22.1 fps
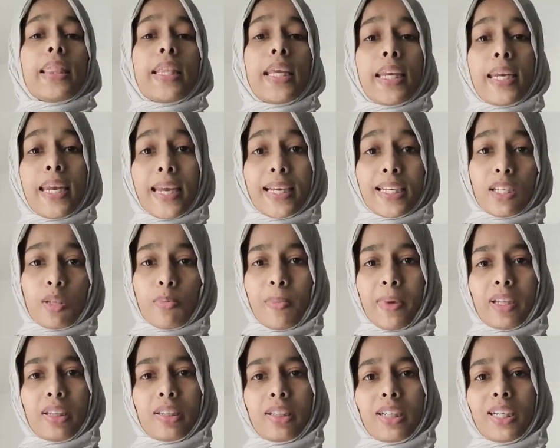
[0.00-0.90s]
Next
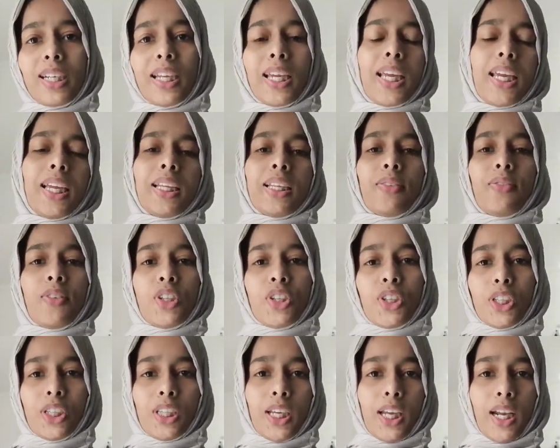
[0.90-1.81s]
method in the
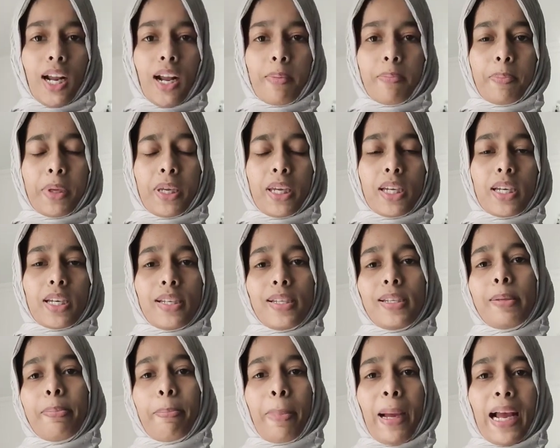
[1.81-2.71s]
vision therapy
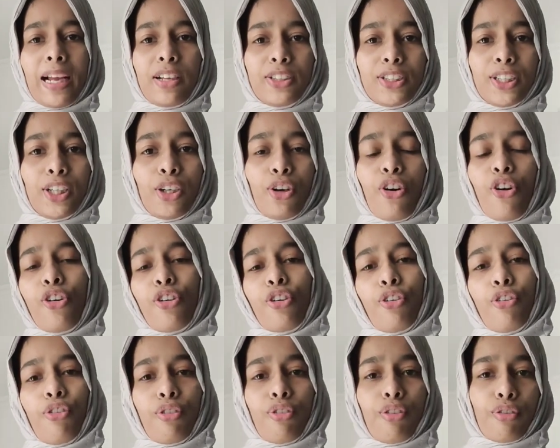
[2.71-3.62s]
is patching
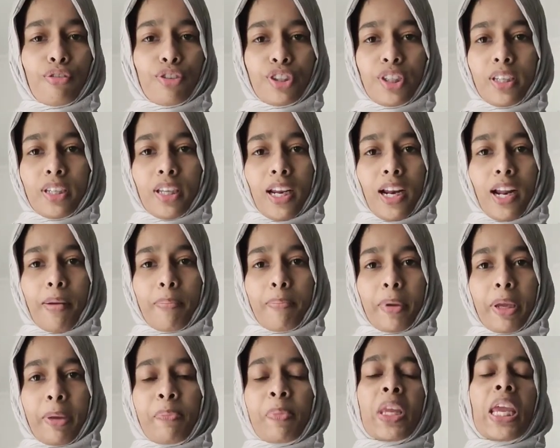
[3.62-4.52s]
or occlusion
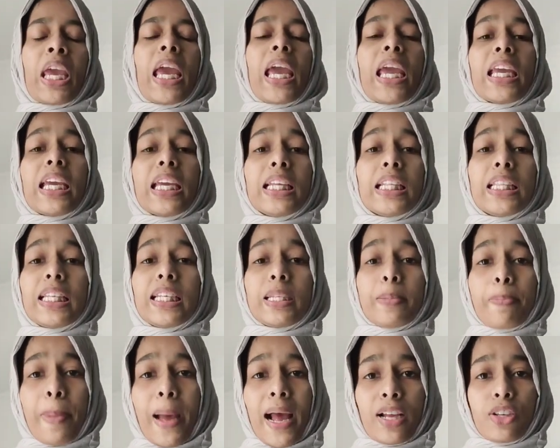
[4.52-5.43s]
therapy. In
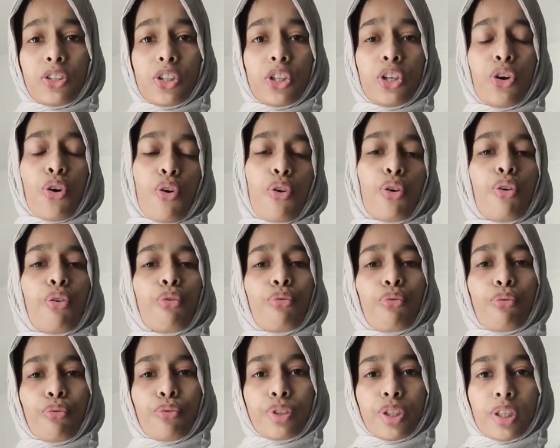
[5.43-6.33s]
this patching or
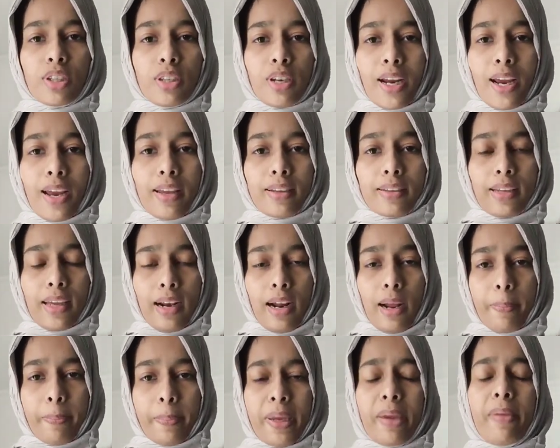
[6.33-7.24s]
occlusion
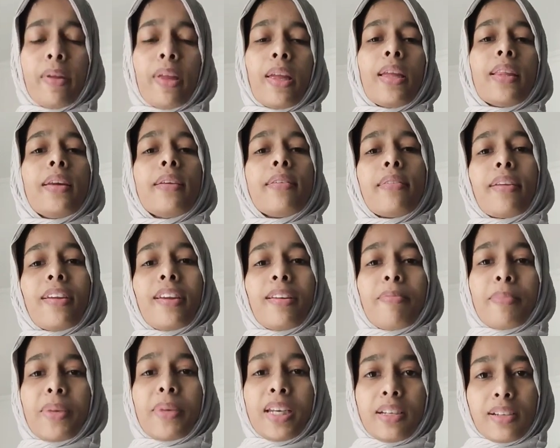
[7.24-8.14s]
therapy, the
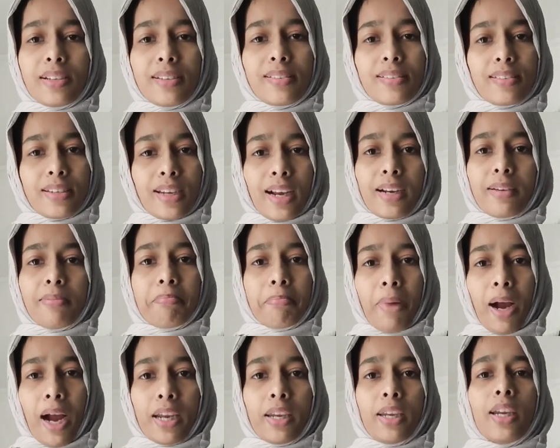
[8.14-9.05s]
treatment is done
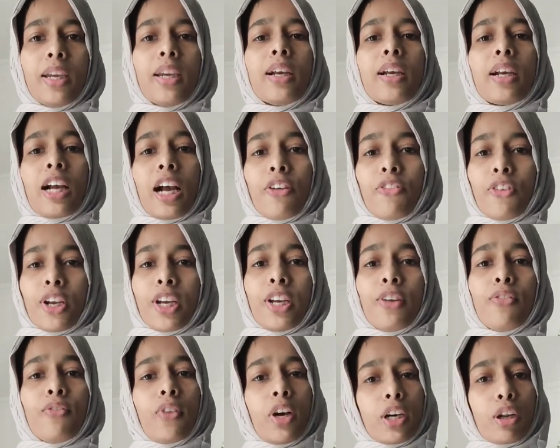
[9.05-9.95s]
by
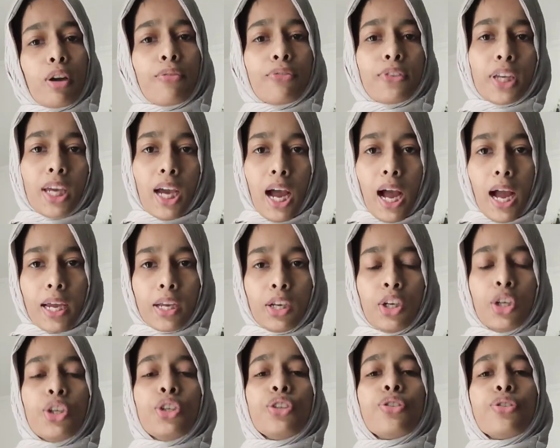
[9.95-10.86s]
covering one of the eye
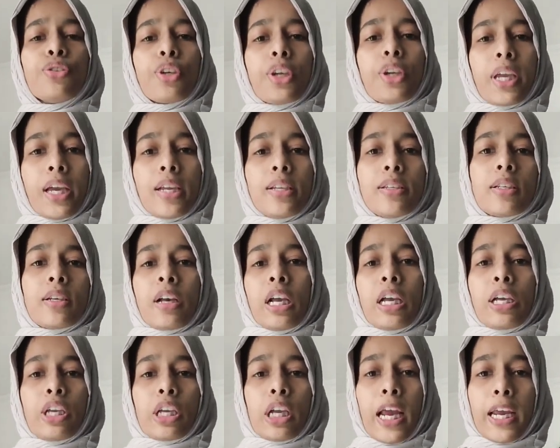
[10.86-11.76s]
to get
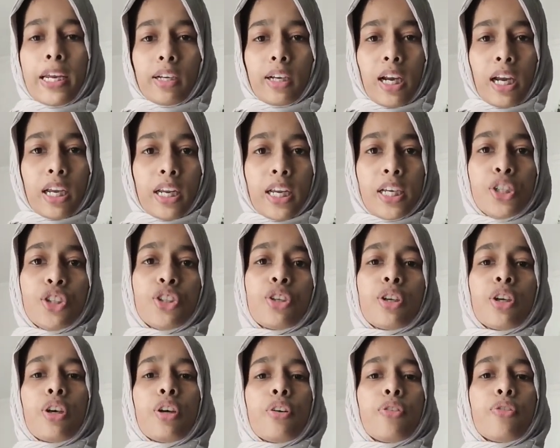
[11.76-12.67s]
encouraged
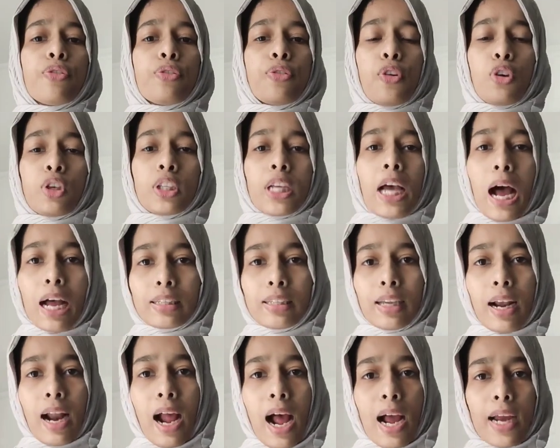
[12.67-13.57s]
for the
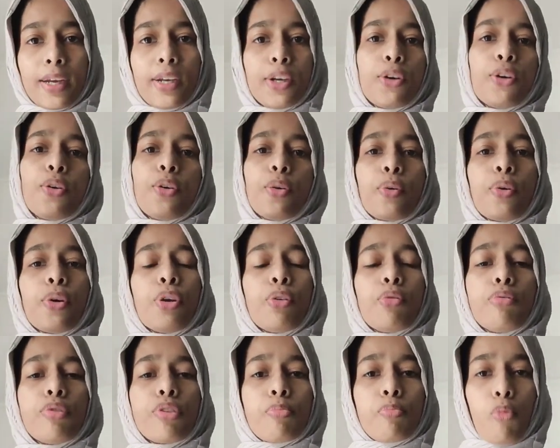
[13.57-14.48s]
other eye to
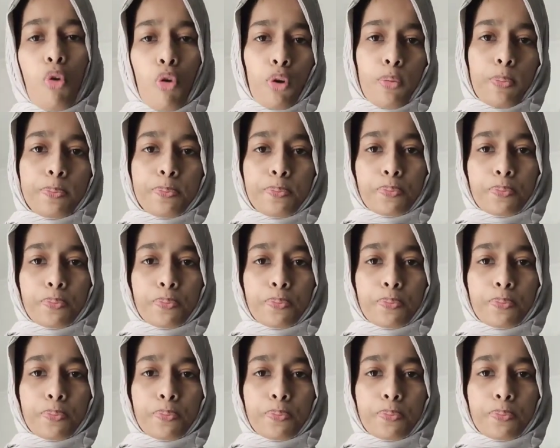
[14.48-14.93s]
use more.